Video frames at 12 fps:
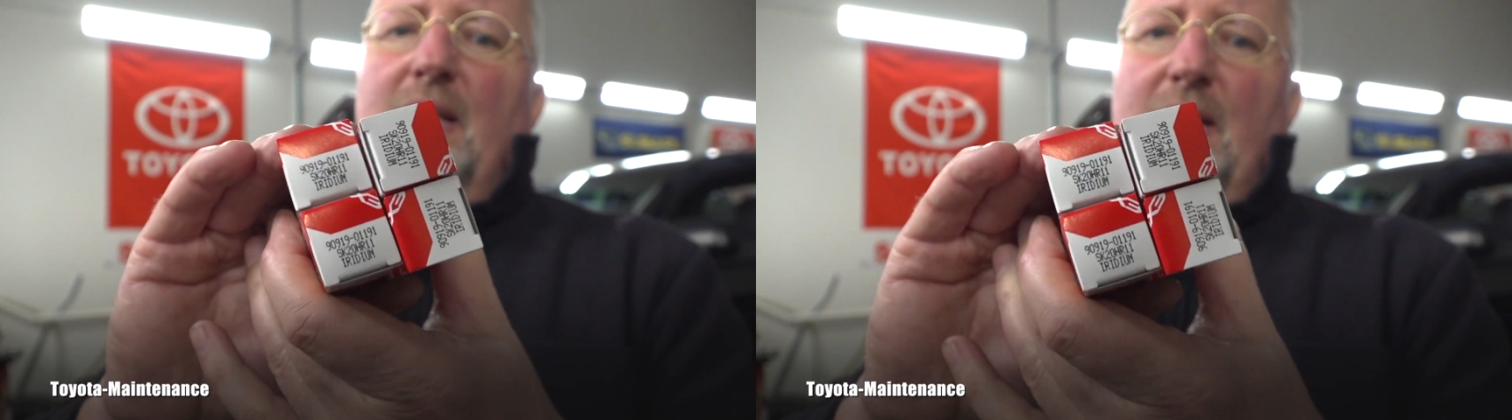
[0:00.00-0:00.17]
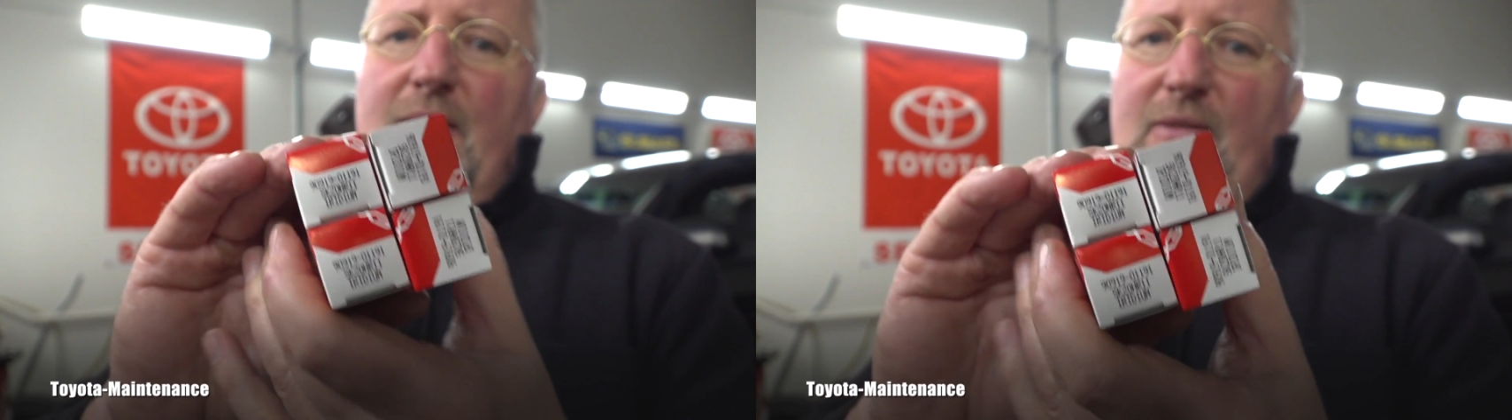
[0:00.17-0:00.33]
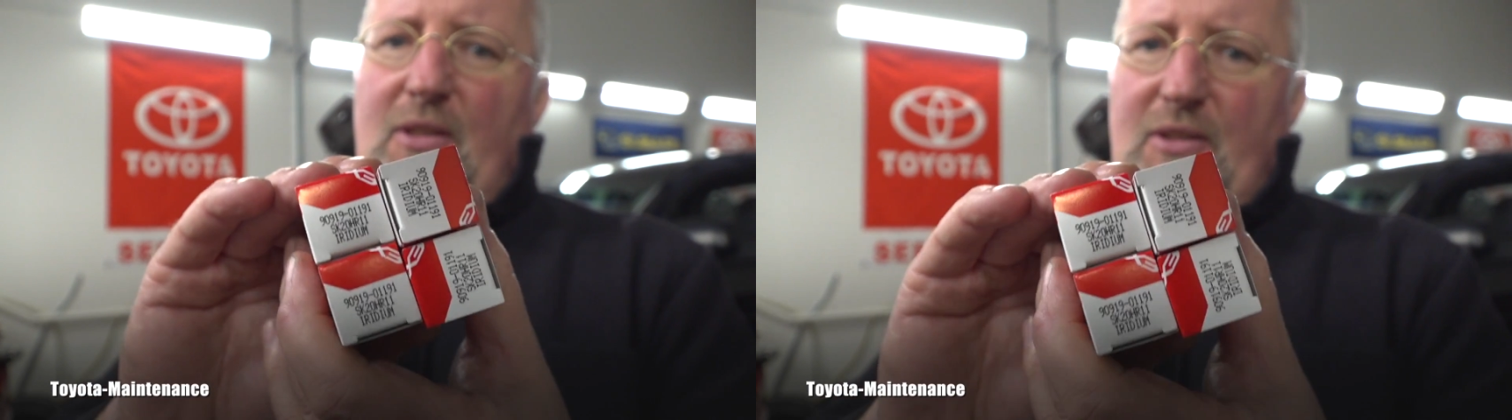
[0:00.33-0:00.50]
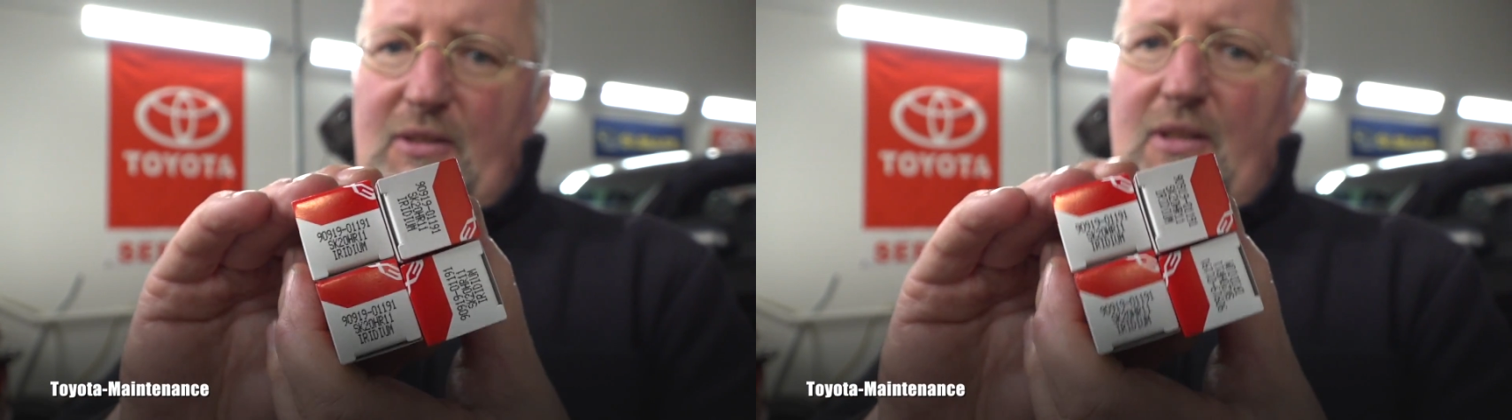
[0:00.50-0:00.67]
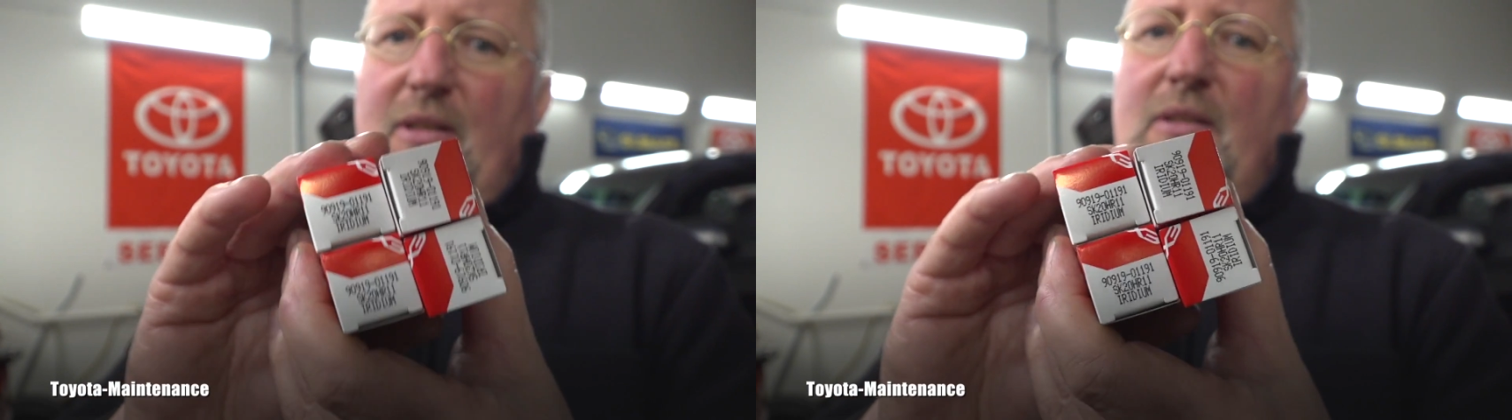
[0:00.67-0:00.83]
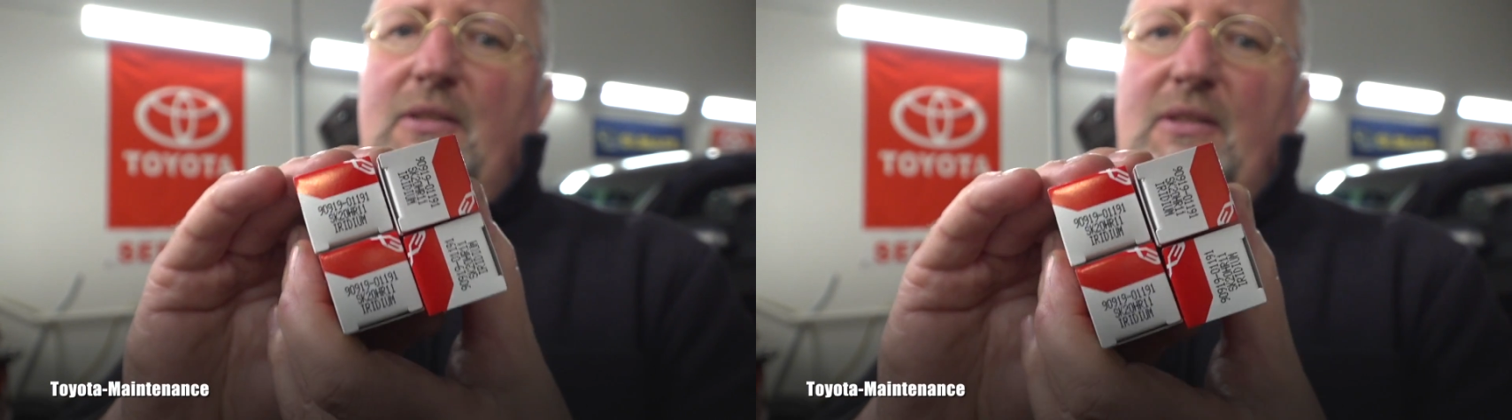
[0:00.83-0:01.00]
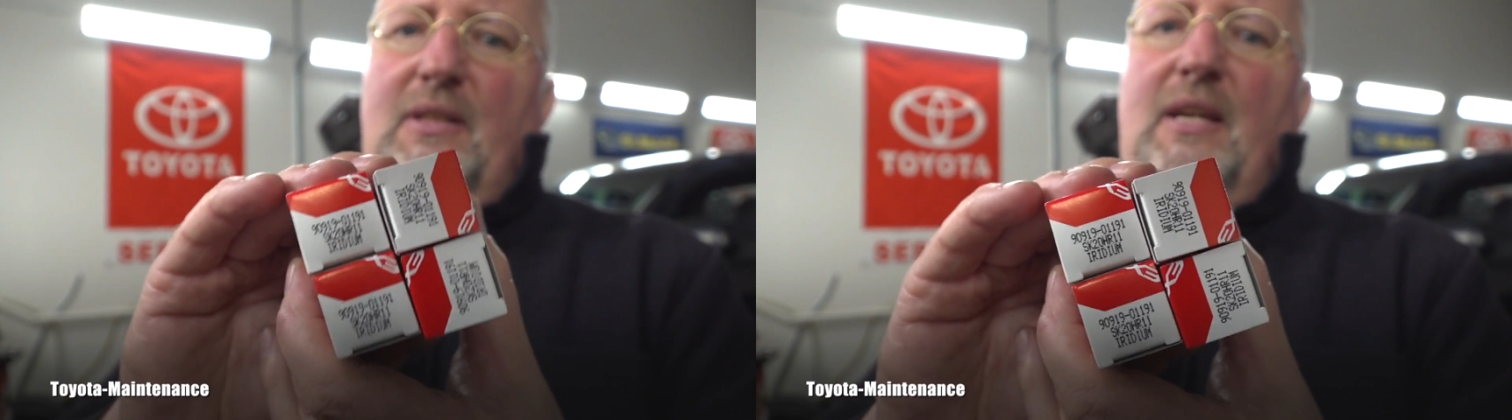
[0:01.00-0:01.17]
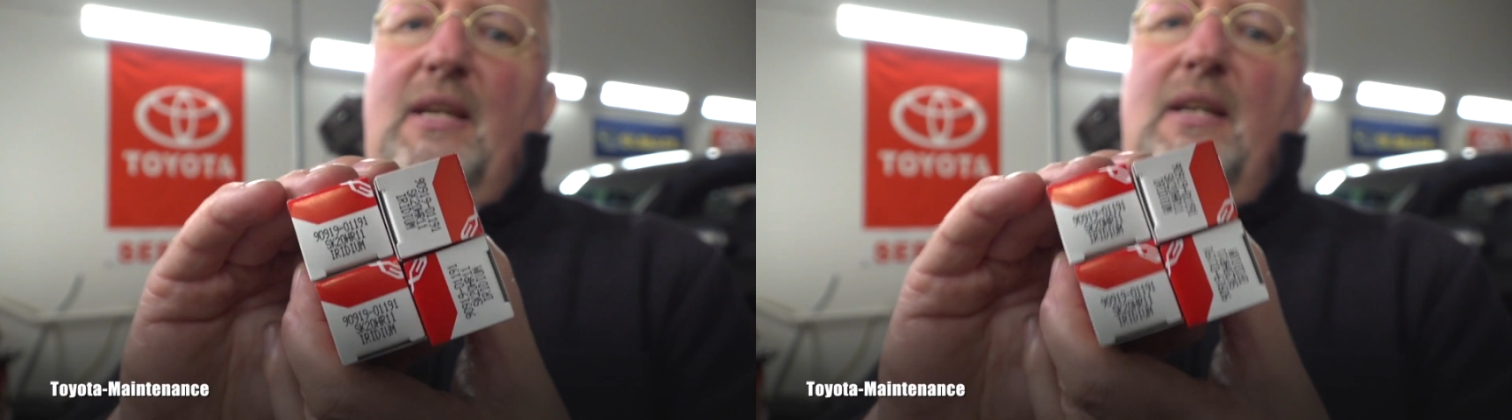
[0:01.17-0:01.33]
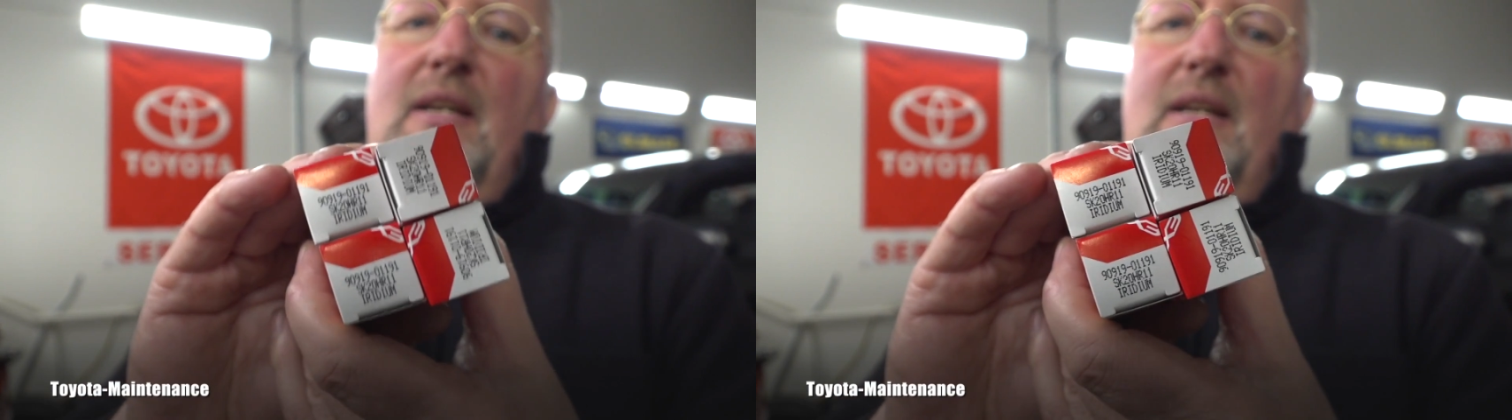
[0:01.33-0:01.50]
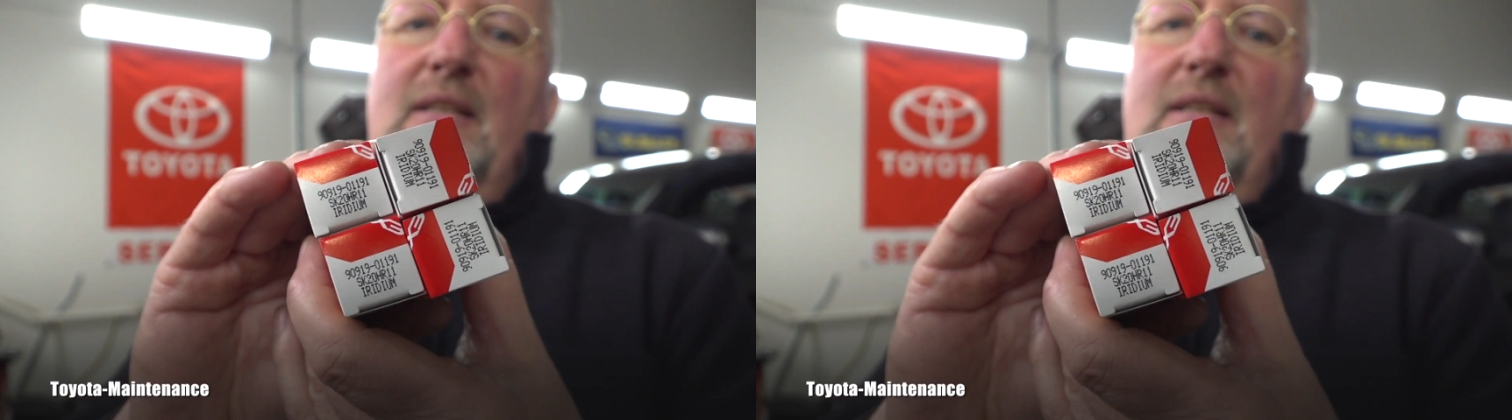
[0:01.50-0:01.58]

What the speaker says: It will still stay